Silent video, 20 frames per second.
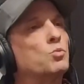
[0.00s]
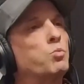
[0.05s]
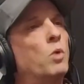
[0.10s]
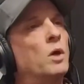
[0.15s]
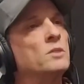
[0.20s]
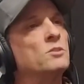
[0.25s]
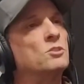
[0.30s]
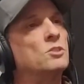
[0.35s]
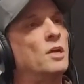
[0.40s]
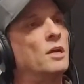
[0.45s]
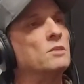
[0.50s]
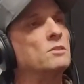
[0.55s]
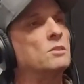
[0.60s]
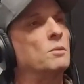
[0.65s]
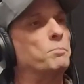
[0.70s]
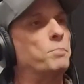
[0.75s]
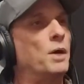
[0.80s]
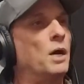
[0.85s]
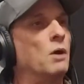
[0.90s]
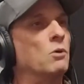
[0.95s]
1/10 the
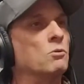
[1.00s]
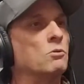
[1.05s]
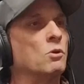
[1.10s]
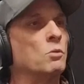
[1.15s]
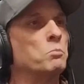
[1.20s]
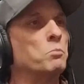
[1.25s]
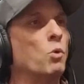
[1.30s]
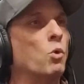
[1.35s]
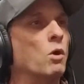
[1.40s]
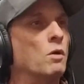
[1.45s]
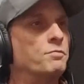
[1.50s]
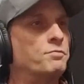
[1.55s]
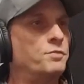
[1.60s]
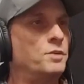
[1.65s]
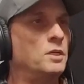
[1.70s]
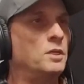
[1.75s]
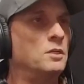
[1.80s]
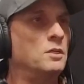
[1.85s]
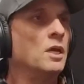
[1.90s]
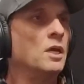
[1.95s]
power of
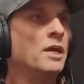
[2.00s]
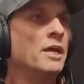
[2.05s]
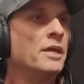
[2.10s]
morphine.